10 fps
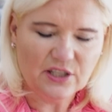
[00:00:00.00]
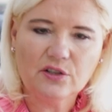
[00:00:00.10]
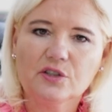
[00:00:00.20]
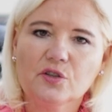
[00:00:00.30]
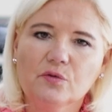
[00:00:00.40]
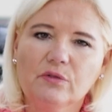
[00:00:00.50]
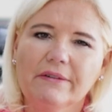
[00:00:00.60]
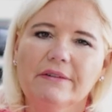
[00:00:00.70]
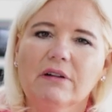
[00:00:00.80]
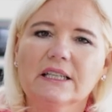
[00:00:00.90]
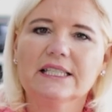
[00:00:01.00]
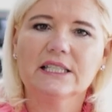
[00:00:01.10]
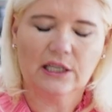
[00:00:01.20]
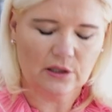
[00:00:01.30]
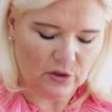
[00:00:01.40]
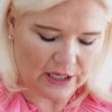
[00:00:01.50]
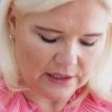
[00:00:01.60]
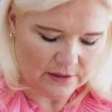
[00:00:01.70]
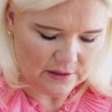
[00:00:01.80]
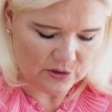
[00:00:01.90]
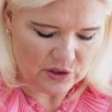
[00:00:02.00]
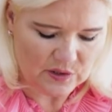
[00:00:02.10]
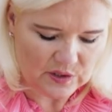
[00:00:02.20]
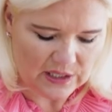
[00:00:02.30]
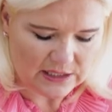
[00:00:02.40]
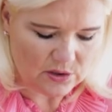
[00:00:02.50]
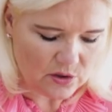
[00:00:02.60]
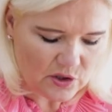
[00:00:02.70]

is sort of very rustic looking. As you can see, it's